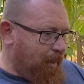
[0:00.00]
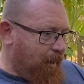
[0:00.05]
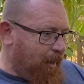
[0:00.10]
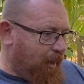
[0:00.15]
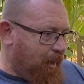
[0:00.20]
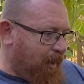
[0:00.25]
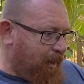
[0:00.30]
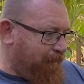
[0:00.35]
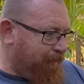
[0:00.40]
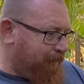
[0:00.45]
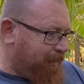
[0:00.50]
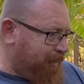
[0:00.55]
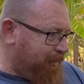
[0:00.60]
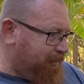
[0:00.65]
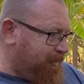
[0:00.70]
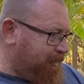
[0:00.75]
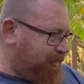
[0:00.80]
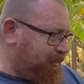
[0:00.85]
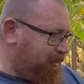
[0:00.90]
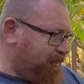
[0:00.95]
Um,
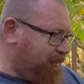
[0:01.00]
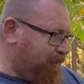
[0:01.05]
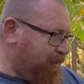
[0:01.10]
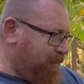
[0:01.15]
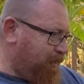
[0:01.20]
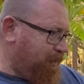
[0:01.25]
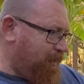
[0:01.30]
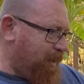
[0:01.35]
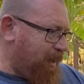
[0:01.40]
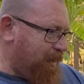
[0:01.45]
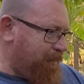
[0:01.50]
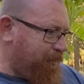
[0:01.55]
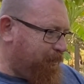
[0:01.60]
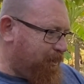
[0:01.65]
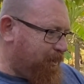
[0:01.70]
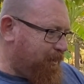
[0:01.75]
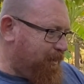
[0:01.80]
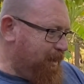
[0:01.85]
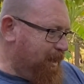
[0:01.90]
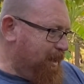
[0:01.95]
cause this is gonna what I'm
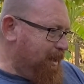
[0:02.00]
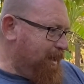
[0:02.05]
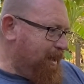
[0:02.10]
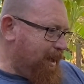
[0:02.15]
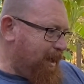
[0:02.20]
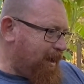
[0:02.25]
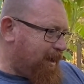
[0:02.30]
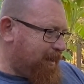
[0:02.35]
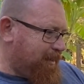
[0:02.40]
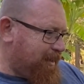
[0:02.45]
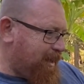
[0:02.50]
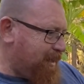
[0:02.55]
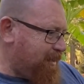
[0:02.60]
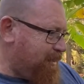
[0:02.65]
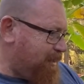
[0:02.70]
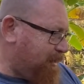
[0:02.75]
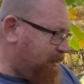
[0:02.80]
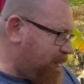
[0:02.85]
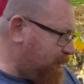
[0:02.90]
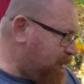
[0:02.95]
gonna, cause I, this